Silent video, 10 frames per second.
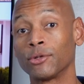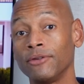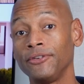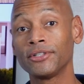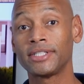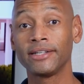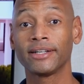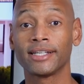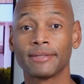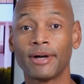So if you're
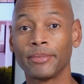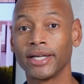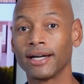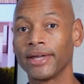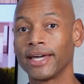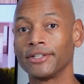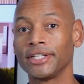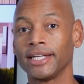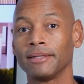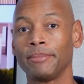serious about becoming
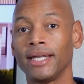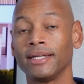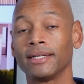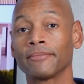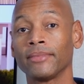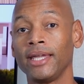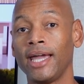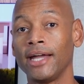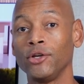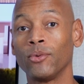energy independent,
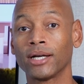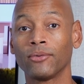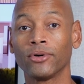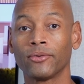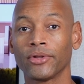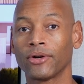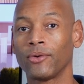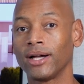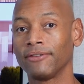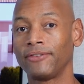and you want to work with a
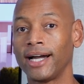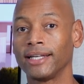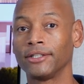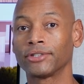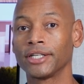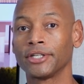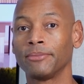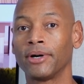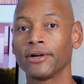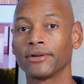qualified and
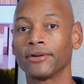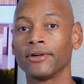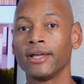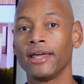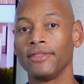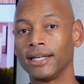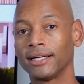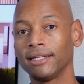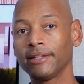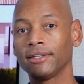trusted partner,
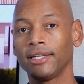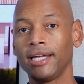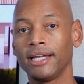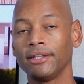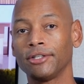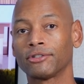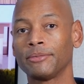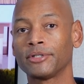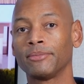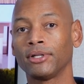then click the link in the
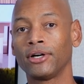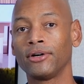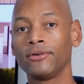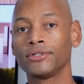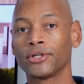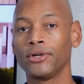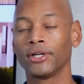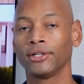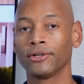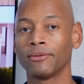description below so you
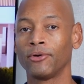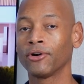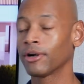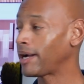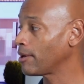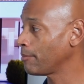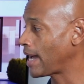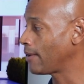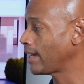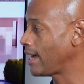can learn more about
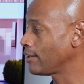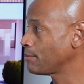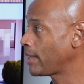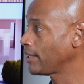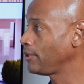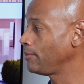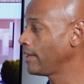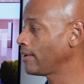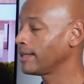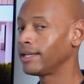Powerhouse by
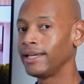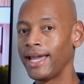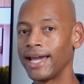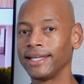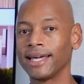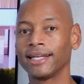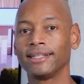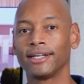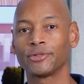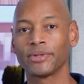QMerit and get in
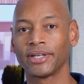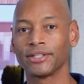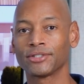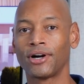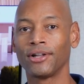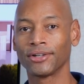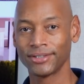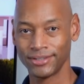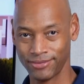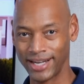touch with an
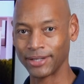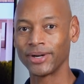installer right